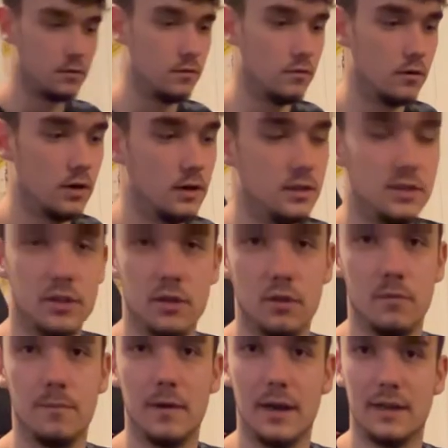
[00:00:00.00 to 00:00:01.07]
Right, so
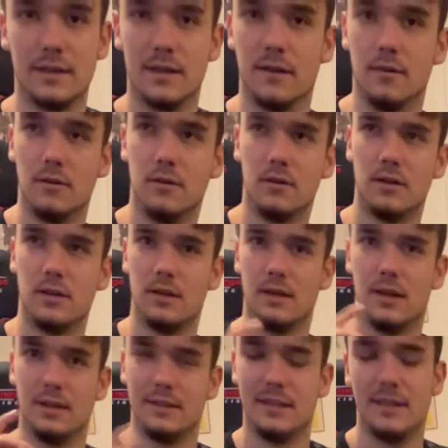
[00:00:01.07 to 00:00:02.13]
back now.
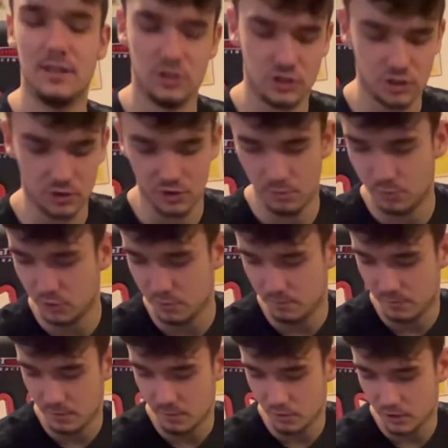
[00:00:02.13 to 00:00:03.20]
I didn't show you
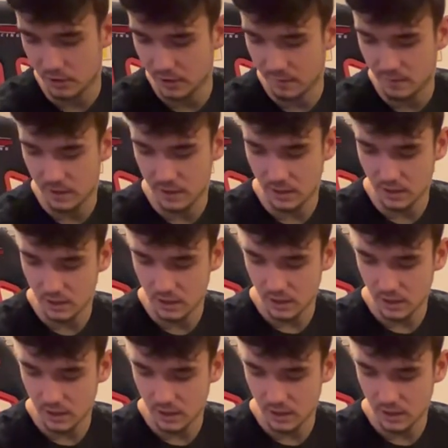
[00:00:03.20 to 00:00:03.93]
me putting in the